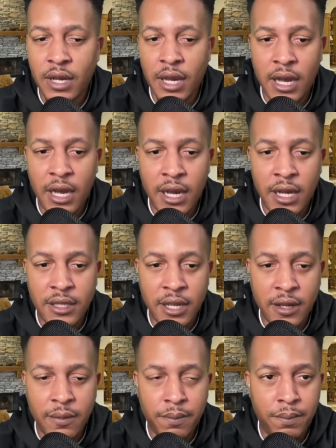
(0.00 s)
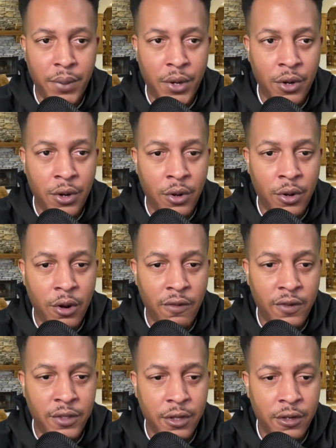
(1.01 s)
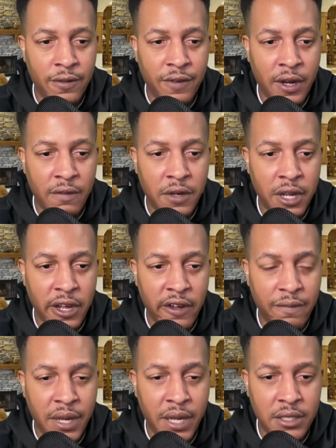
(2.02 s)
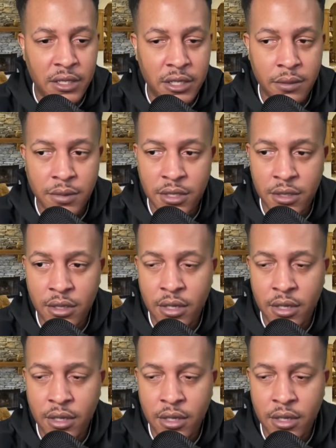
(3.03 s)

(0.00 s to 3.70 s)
I think Burrow over 35 and a half pass attempts